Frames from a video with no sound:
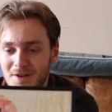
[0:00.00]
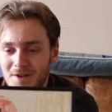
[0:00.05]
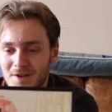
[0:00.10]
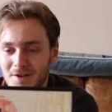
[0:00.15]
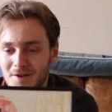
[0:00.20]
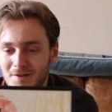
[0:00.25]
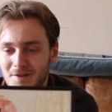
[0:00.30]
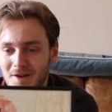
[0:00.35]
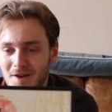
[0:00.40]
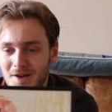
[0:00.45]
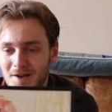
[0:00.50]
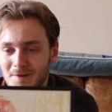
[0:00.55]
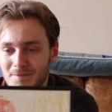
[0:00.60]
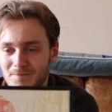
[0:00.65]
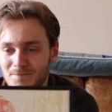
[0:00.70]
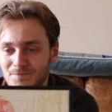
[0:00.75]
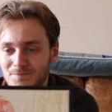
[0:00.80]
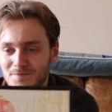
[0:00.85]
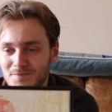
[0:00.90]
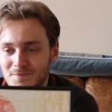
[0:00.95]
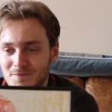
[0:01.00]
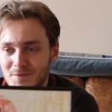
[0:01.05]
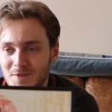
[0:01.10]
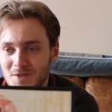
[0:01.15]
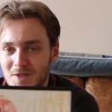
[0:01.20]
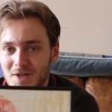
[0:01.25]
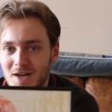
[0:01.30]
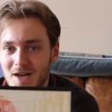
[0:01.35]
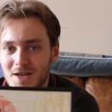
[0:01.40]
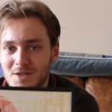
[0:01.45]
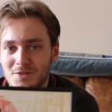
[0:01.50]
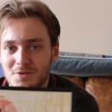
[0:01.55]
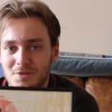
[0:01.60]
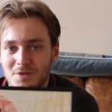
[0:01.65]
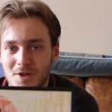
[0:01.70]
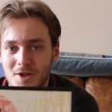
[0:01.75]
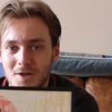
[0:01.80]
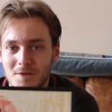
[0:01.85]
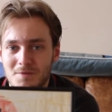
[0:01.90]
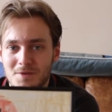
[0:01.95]
her um, actual
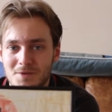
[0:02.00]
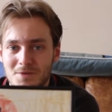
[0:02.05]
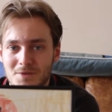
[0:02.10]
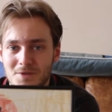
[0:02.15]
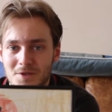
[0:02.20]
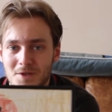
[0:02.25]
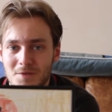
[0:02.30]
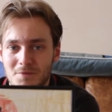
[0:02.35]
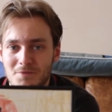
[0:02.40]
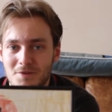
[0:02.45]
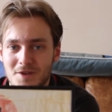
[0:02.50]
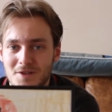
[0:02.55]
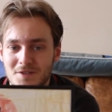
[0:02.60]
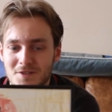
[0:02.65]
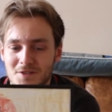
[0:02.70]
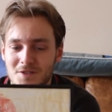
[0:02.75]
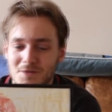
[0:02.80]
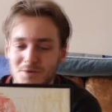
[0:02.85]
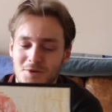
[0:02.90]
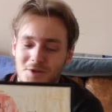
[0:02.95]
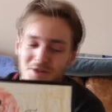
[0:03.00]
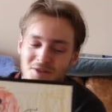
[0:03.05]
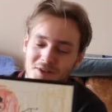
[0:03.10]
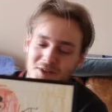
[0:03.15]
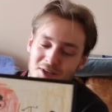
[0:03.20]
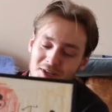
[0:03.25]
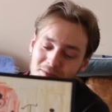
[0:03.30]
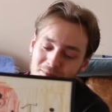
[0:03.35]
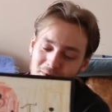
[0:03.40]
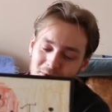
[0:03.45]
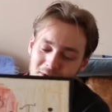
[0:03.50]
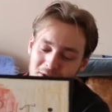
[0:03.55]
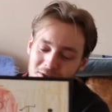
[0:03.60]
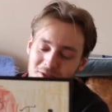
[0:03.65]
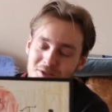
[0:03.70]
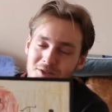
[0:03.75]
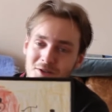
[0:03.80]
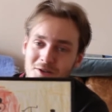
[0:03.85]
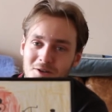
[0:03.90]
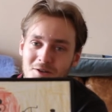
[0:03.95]
therapist was so impressed that she wanted to keep it,
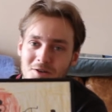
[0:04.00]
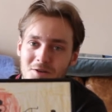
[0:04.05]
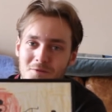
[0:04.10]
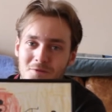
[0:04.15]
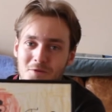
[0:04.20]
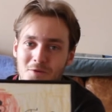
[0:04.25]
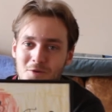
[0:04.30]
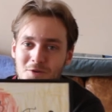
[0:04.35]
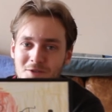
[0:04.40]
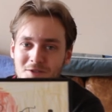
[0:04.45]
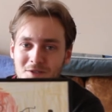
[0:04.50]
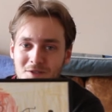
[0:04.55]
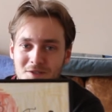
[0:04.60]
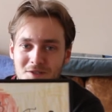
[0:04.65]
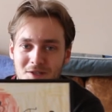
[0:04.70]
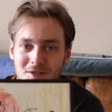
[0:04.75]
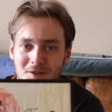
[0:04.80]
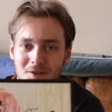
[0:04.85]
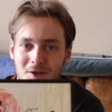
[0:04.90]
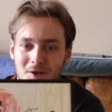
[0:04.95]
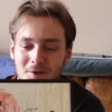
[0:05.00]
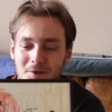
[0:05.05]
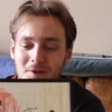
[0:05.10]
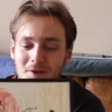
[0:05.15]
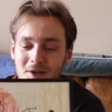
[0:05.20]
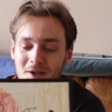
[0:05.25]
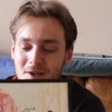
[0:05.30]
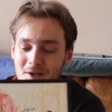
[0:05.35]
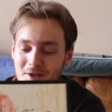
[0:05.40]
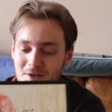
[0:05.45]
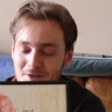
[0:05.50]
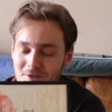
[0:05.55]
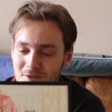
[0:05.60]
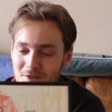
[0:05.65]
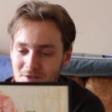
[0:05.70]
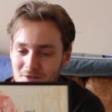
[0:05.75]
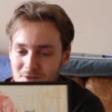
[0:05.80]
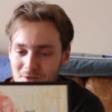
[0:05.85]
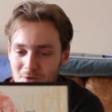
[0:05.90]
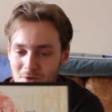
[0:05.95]
and Charlotte fortunately said no. So
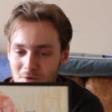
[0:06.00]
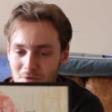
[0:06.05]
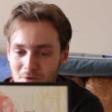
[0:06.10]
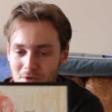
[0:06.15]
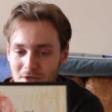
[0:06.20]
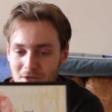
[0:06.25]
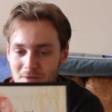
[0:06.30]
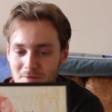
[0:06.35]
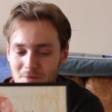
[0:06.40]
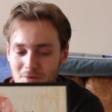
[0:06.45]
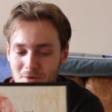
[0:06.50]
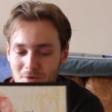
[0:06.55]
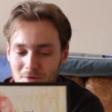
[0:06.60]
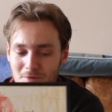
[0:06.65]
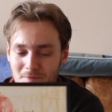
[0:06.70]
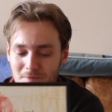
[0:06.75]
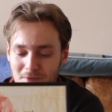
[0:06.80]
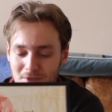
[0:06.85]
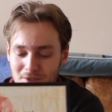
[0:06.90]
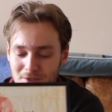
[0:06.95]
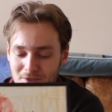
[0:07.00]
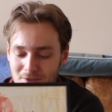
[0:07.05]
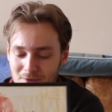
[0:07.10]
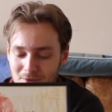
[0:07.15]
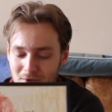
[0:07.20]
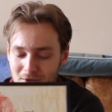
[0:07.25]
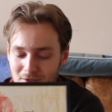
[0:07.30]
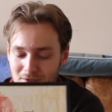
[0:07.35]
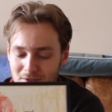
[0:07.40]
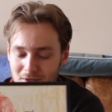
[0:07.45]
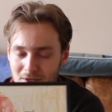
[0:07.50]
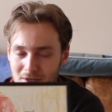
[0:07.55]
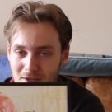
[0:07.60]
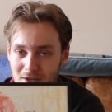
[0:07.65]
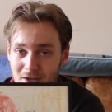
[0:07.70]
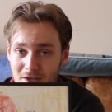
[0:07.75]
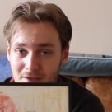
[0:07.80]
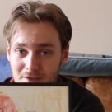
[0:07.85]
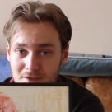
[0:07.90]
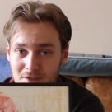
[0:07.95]
this is all a really important piece to us, and
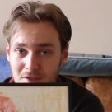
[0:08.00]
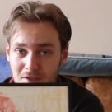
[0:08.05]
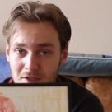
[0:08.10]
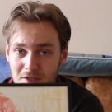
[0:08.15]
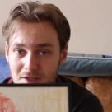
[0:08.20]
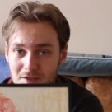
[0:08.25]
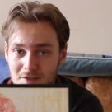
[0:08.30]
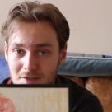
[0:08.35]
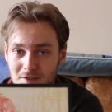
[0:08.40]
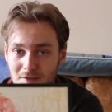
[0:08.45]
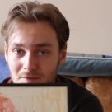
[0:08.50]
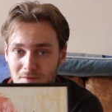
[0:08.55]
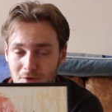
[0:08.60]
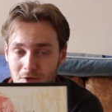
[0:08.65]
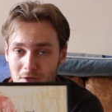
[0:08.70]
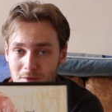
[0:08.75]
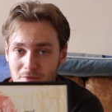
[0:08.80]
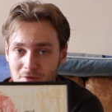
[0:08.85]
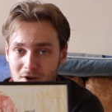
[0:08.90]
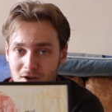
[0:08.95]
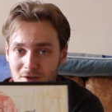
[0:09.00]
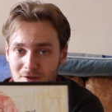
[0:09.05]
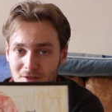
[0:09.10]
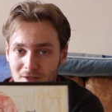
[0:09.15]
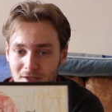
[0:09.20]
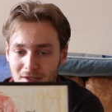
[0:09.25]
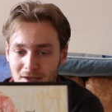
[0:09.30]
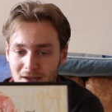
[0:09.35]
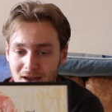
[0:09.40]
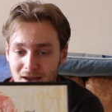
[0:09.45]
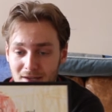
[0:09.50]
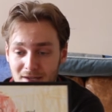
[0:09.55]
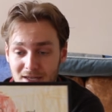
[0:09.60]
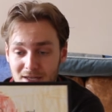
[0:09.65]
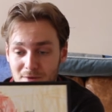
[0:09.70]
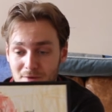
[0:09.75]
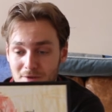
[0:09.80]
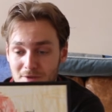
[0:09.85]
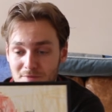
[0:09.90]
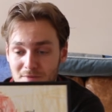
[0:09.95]
it hangs in our kitchen very proudly, and
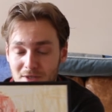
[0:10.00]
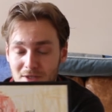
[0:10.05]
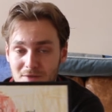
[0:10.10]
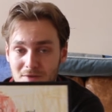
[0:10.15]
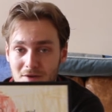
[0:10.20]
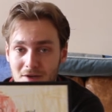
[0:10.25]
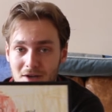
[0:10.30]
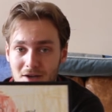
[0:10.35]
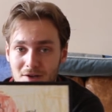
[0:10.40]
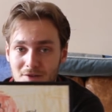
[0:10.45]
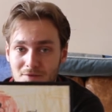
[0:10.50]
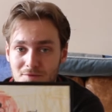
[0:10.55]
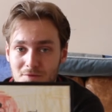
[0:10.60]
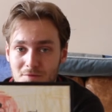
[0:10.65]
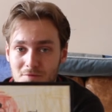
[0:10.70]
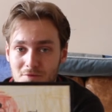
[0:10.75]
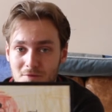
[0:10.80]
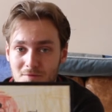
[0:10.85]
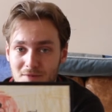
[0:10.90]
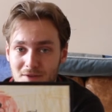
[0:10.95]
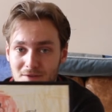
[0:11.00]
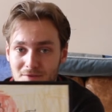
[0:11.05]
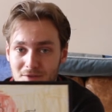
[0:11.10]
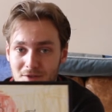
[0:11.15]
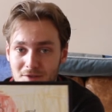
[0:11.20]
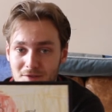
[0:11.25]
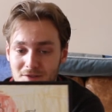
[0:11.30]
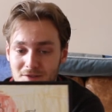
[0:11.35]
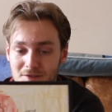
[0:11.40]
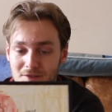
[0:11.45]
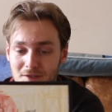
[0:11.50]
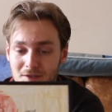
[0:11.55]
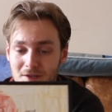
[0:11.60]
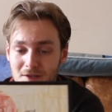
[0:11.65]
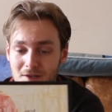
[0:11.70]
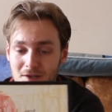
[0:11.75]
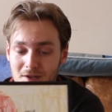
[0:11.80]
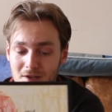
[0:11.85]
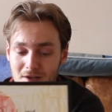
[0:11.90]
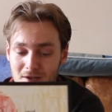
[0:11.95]
anyone who's been to our house will probably have noticed
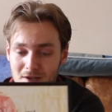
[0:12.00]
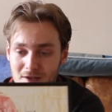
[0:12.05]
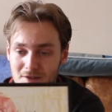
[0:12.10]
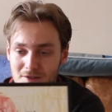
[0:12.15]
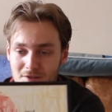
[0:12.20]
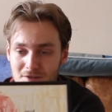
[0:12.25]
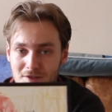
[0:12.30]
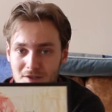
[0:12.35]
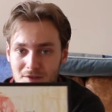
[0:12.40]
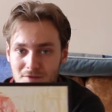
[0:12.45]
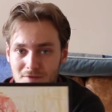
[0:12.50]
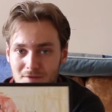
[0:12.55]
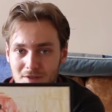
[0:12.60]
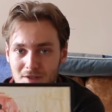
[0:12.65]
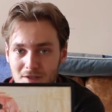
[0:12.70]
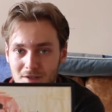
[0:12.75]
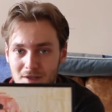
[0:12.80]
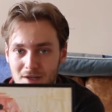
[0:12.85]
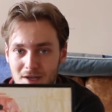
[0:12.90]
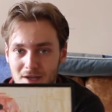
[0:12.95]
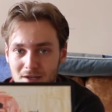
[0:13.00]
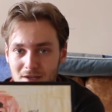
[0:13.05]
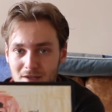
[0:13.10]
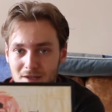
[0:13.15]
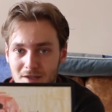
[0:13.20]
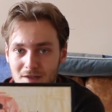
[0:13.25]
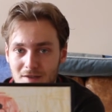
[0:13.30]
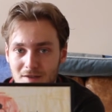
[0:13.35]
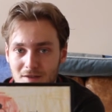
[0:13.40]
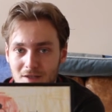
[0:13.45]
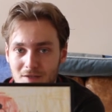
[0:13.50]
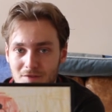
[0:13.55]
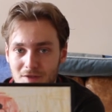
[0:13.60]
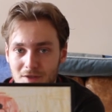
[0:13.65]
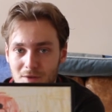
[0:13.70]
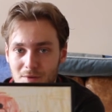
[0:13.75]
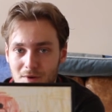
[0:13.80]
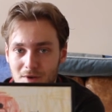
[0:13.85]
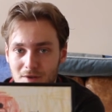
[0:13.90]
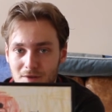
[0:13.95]
it. So definitely a
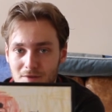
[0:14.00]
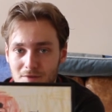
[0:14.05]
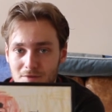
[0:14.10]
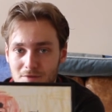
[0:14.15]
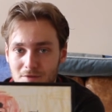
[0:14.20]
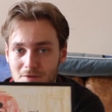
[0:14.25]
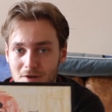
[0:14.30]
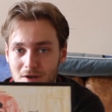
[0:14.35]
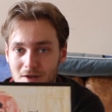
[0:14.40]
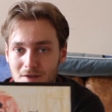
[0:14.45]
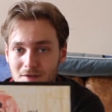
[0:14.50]
lovely one for